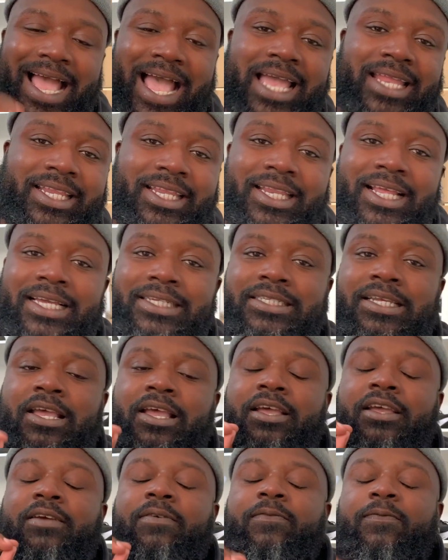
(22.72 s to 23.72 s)
Adidas
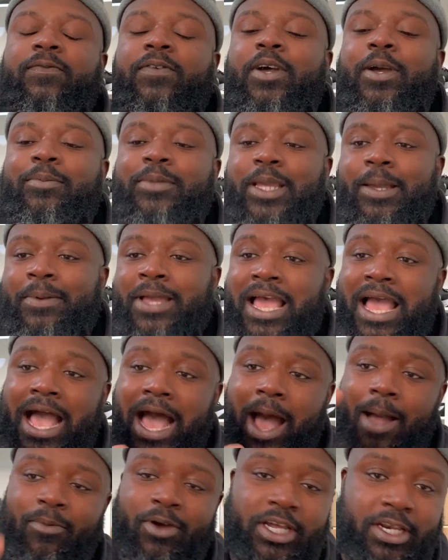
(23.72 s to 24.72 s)
Confirmed app.
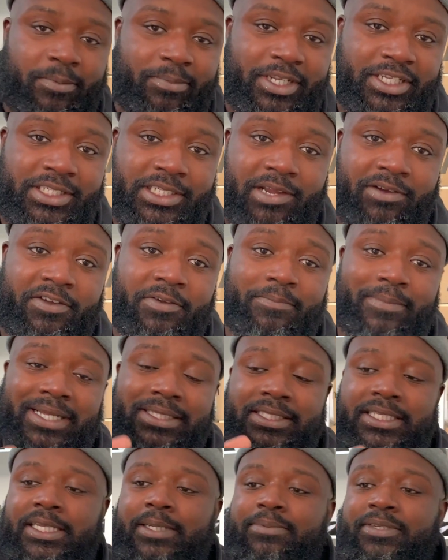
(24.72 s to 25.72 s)
I'm gonna be sharing my
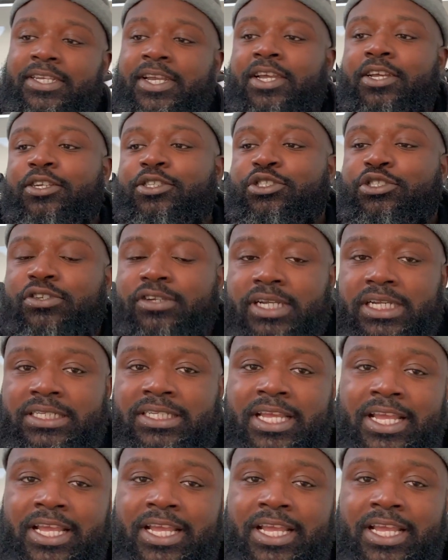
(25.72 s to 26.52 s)
tips and tricks